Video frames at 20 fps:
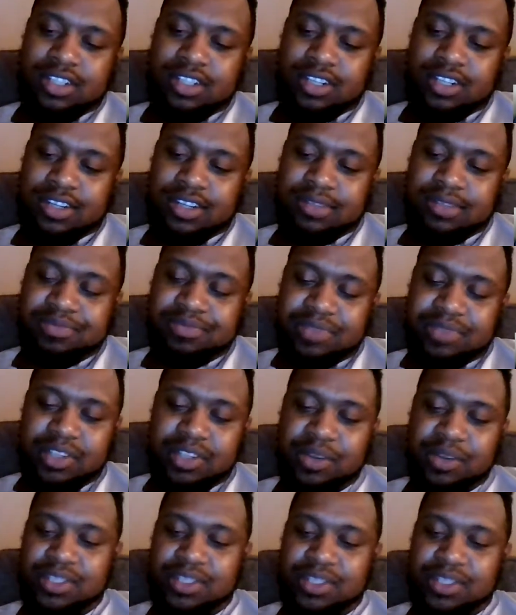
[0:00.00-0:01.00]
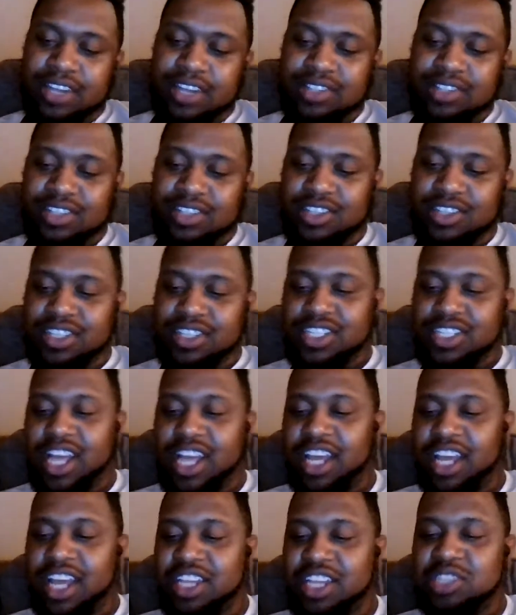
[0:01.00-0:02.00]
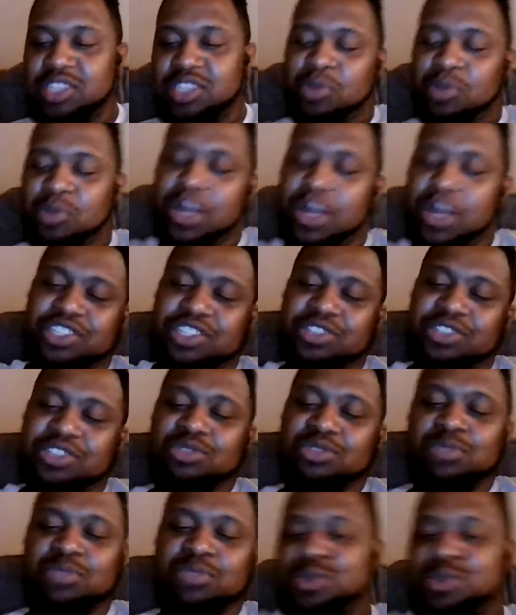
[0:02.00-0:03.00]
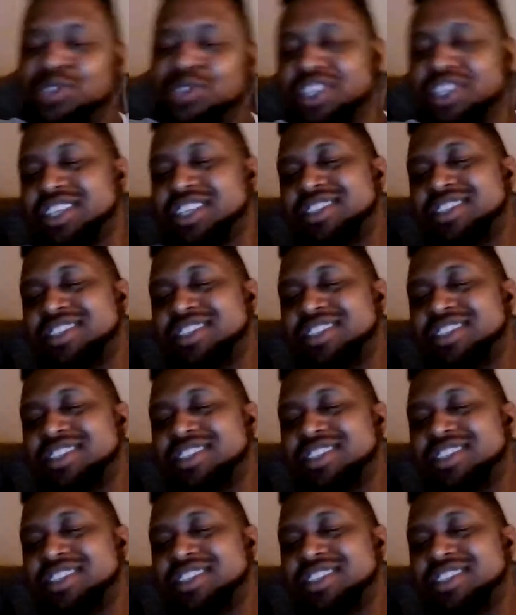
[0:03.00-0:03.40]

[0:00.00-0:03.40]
No, he sounds good. He's got inspirational music,